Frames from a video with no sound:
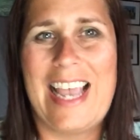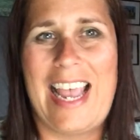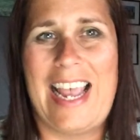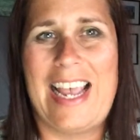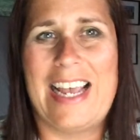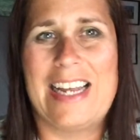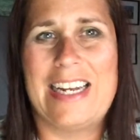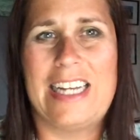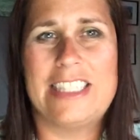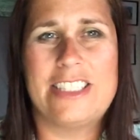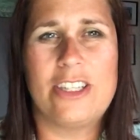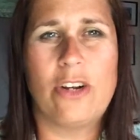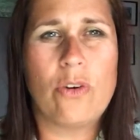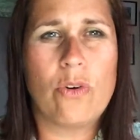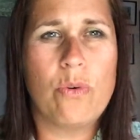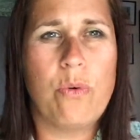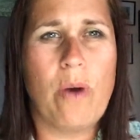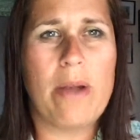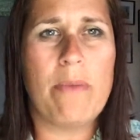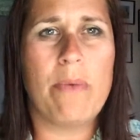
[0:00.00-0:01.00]
and I
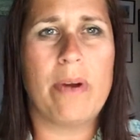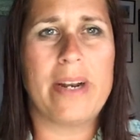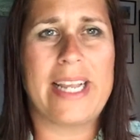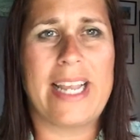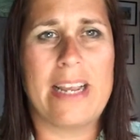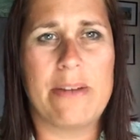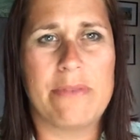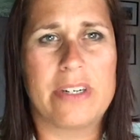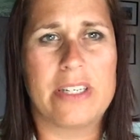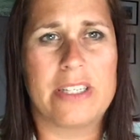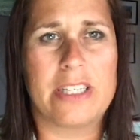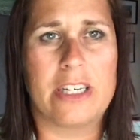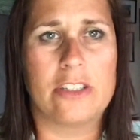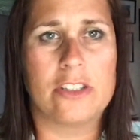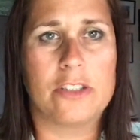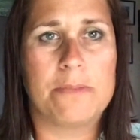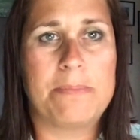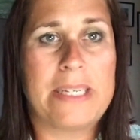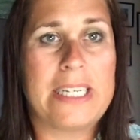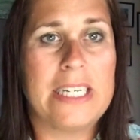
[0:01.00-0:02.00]
don't quite want to get rid of
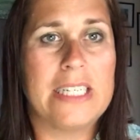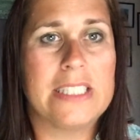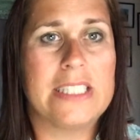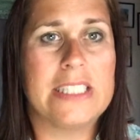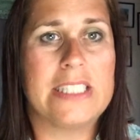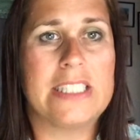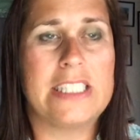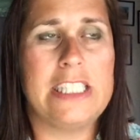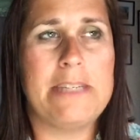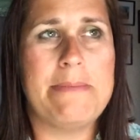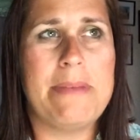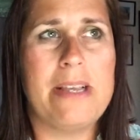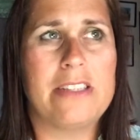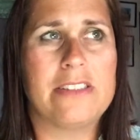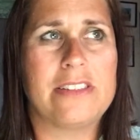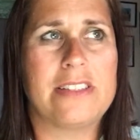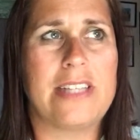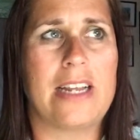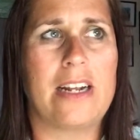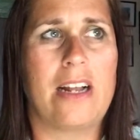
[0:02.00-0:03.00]
those because it's
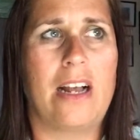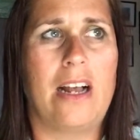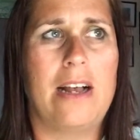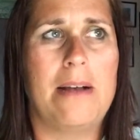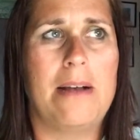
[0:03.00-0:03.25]
emails that,